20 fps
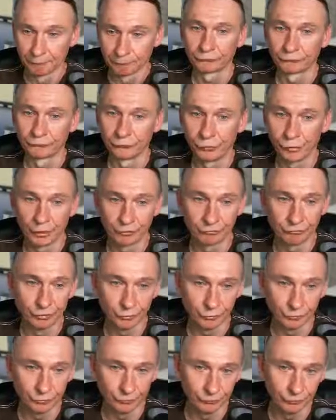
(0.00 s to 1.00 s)
You have
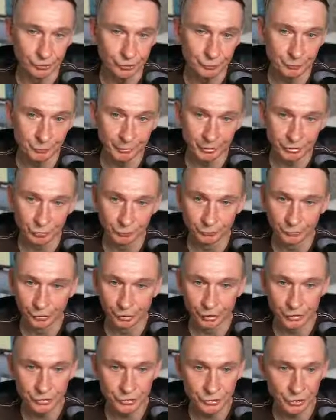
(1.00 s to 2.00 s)
the specs from the
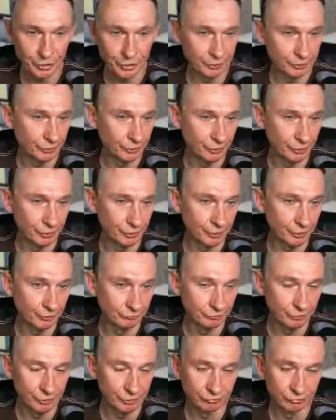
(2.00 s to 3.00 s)
outside I
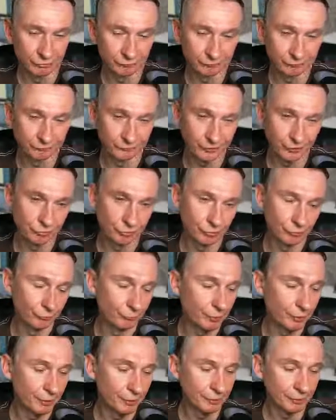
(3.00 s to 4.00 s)
have given. If you're
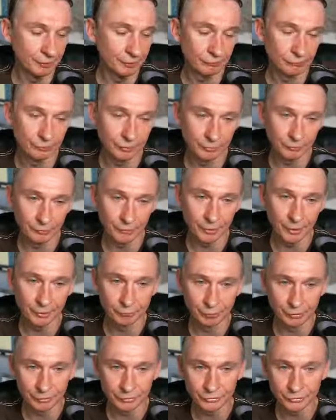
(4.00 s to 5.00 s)
buying it with a white
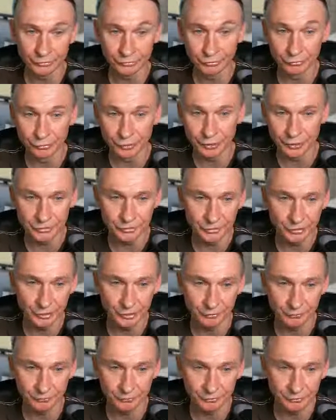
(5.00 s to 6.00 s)
box and you have an
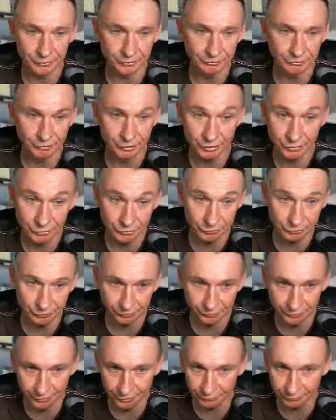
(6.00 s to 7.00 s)
IoT device on your
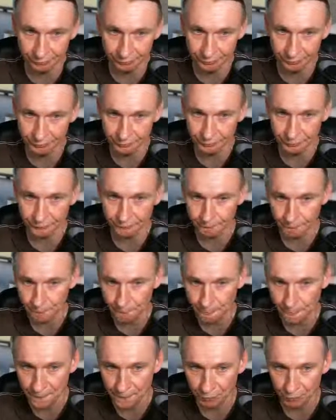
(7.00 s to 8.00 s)
network
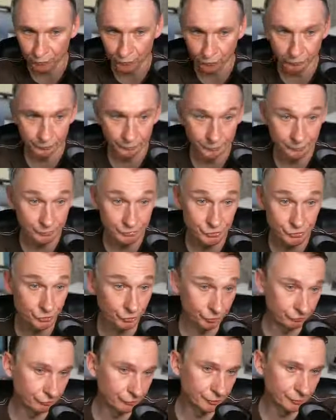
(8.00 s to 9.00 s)
or a
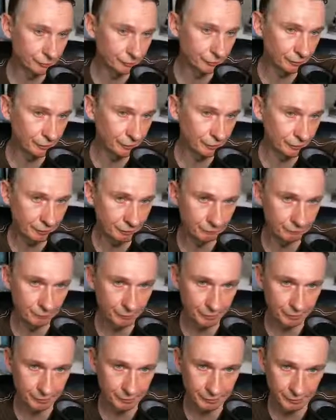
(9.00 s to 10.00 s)
server, like in
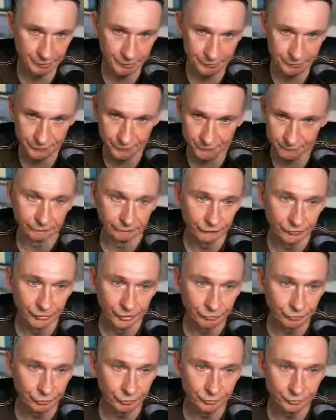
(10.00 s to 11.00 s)
my case, the
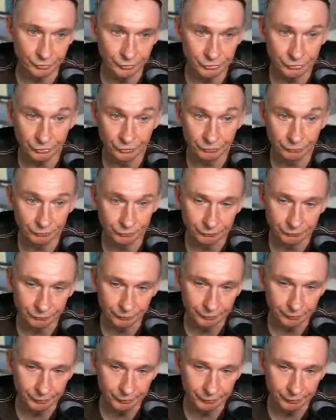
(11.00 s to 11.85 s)
internals are not